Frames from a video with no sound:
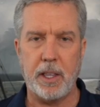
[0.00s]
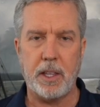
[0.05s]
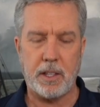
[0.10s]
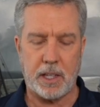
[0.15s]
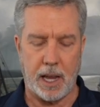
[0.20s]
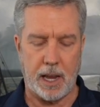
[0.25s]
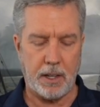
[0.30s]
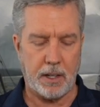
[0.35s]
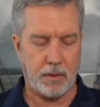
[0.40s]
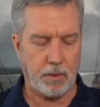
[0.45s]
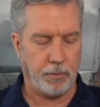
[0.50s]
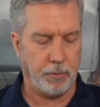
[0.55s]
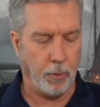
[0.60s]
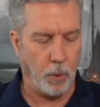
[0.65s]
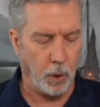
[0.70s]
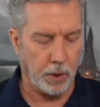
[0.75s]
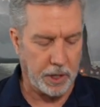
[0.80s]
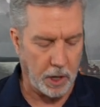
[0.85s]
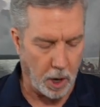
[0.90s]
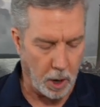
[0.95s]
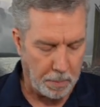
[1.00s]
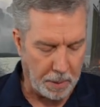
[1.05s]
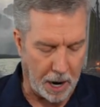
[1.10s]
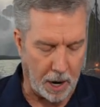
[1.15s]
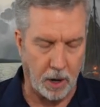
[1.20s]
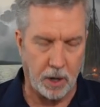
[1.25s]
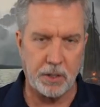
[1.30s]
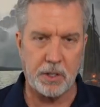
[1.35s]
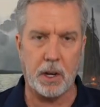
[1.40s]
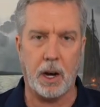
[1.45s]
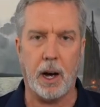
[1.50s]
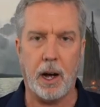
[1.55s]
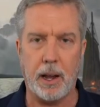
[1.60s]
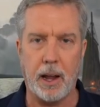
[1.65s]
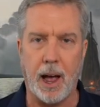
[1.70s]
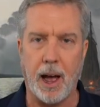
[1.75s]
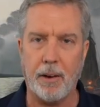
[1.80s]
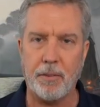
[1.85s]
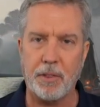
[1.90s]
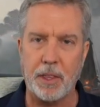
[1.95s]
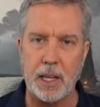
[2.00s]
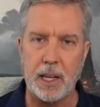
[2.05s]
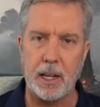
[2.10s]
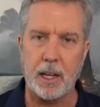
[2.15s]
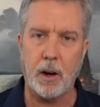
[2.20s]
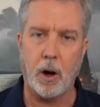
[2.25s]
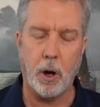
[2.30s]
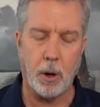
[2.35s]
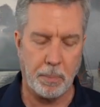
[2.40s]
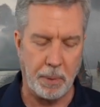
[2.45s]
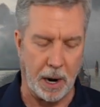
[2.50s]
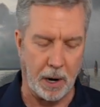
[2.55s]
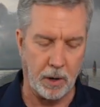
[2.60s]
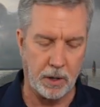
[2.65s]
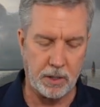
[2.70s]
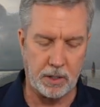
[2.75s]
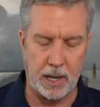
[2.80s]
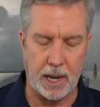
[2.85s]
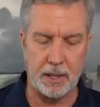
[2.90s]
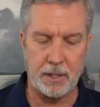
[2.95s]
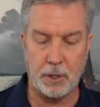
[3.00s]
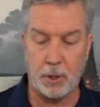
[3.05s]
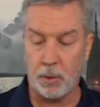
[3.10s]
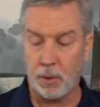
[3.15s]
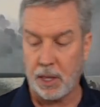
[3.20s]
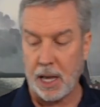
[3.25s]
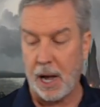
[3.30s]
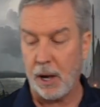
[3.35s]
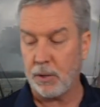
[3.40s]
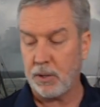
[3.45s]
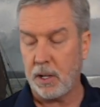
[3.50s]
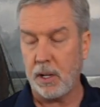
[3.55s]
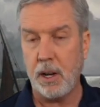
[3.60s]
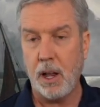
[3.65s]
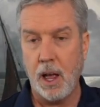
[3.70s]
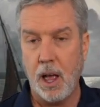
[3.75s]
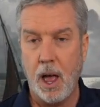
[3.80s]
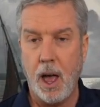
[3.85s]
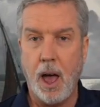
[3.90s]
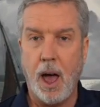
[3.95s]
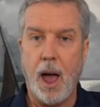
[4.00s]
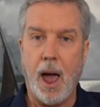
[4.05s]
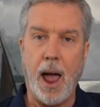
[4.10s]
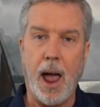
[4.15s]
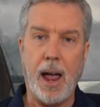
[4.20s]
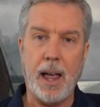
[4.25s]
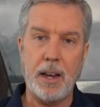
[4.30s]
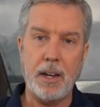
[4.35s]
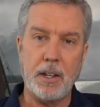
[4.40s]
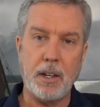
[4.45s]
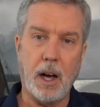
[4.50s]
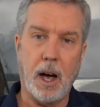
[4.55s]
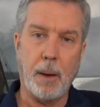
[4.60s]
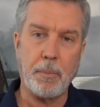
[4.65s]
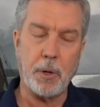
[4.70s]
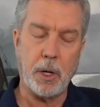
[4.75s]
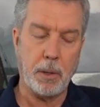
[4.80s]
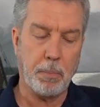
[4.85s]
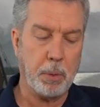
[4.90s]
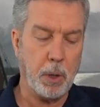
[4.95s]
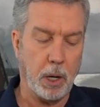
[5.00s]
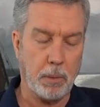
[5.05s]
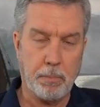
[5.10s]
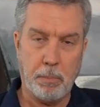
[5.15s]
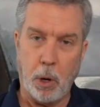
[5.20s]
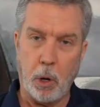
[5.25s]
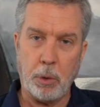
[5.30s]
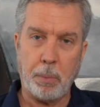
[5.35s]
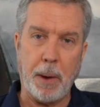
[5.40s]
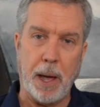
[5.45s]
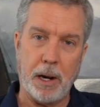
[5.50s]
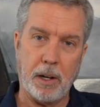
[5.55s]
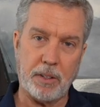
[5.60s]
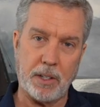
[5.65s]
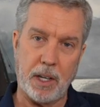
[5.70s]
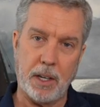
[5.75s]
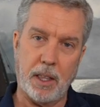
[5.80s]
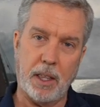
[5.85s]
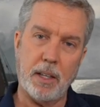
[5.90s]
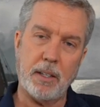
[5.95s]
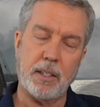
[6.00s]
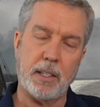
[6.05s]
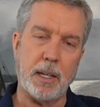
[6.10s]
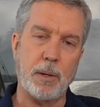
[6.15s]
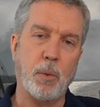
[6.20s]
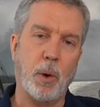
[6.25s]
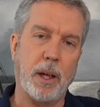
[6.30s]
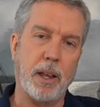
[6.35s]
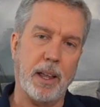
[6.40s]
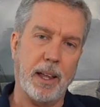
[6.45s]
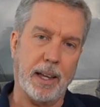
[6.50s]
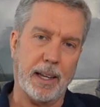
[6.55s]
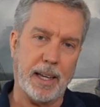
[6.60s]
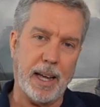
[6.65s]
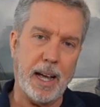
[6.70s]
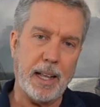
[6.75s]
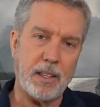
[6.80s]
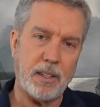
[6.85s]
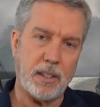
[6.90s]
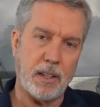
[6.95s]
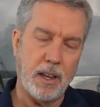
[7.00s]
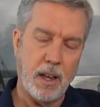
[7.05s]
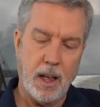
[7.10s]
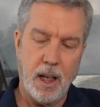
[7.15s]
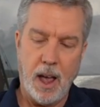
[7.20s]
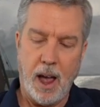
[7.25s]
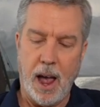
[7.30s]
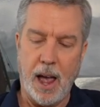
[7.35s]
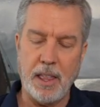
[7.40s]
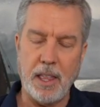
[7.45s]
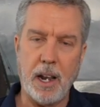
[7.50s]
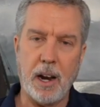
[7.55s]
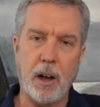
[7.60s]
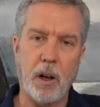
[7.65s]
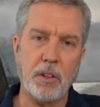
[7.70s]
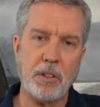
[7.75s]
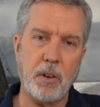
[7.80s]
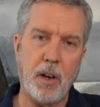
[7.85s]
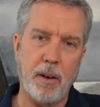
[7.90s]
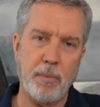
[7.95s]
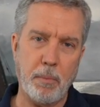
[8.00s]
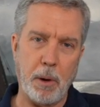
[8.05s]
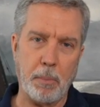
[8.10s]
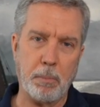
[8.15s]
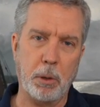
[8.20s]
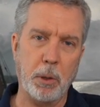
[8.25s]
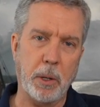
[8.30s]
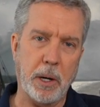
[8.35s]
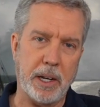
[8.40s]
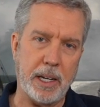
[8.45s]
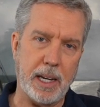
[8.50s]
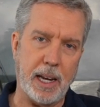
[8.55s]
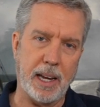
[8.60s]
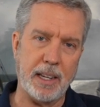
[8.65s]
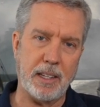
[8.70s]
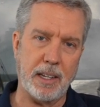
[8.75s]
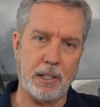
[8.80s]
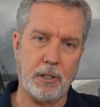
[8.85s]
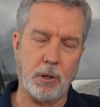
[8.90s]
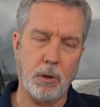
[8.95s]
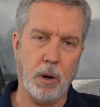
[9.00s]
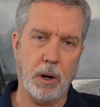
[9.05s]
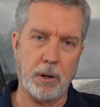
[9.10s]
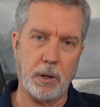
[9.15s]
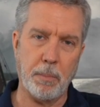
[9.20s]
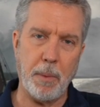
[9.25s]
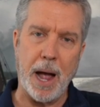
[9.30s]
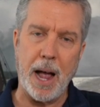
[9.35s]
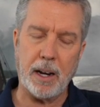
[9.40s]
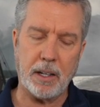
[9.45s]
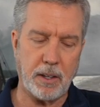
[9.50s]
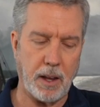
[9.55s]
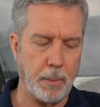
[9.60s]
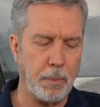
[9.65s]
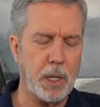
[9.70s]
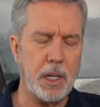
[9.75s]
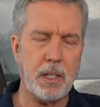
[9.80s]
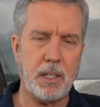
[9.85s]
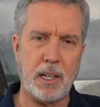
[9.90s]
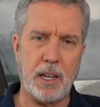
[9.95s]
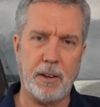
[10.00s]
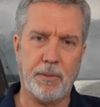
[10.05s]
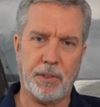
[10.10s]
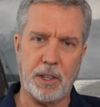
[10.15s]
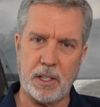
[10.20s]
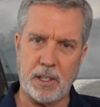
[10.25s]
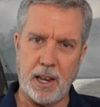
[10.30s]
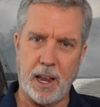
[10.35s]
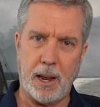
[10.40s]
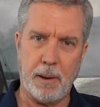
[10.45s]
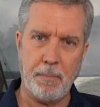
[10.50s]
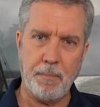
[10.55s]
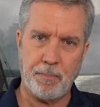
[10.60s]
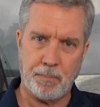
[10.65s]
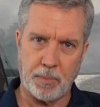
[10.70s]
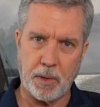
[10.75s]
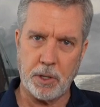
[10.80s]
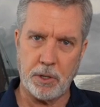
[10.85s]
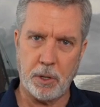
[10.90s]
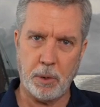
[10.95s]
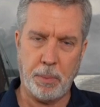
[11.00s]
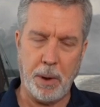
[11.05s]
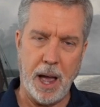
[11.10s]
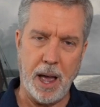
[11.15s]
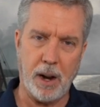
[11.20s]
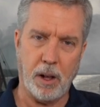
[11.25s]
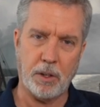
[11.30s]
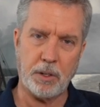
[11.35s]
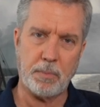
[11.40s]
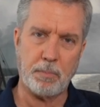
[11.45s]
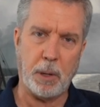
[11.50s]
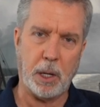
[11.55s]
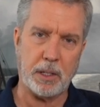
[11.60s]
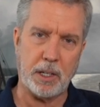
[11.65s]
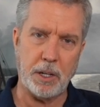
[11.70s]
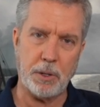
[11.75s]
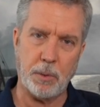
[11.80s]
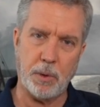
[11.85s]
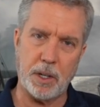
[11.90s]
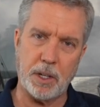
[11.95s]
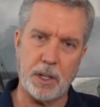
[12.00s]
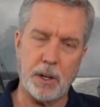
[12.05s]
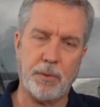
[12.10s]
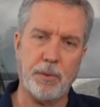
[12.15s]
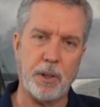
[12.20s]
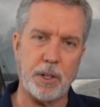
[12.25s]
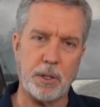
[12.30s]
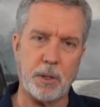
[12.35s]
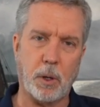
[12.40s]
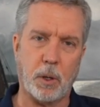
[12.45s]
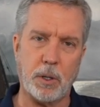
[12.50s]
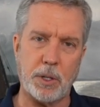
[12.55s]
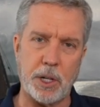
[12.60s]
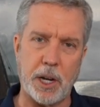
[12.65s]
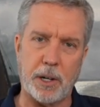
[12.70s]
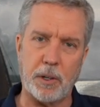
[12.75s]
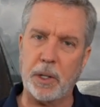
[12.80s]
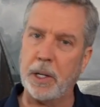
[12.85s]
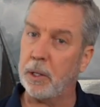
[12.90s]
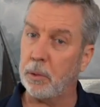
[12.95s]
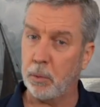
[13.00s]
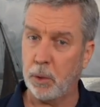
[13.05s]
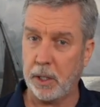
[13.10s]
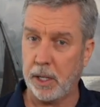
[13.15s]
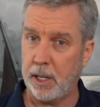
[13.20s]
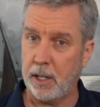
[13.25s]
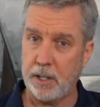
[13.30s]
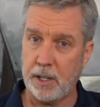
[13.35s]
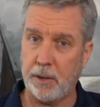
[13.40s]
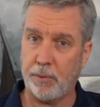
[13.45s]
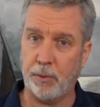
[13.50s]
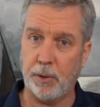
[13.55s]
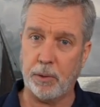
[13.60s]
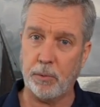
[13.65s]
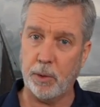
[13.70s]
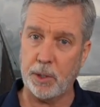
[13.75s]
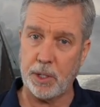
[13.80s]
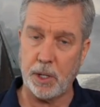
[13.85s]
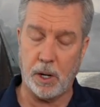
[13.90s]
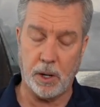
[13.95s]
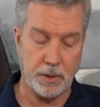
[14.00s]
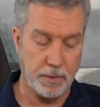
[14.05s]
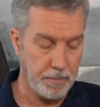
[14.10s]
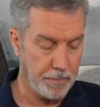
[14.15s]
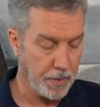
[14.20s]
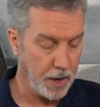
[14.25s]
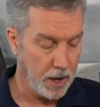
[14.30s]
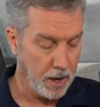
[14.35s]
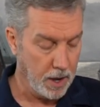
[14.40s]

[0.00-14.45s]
In this case, for the All Powers, I have the All Powers S2000, and I'm gonna plug both panels into this, see what it gets. And then I also have my Blue Eddy AC200 Max. I'm gonna see if the same two panels plugged into a different solar generator will get a different result.